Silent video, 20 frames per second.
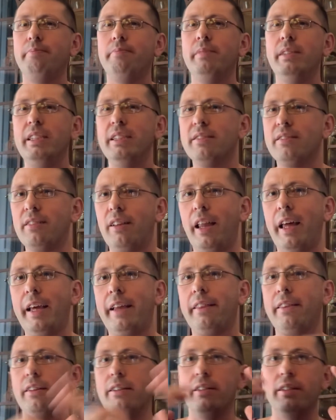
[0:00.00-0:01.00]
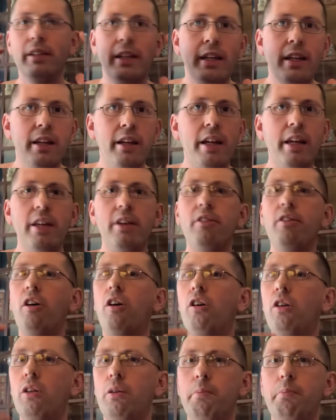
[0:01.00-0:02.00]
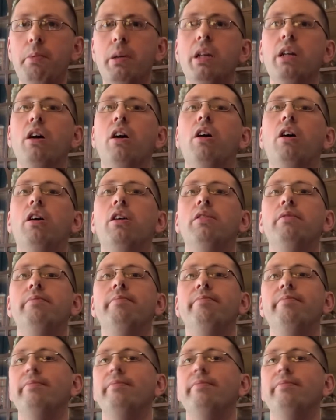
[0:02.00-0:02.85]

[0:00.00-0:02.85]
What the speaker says: is like the end-all and be-all.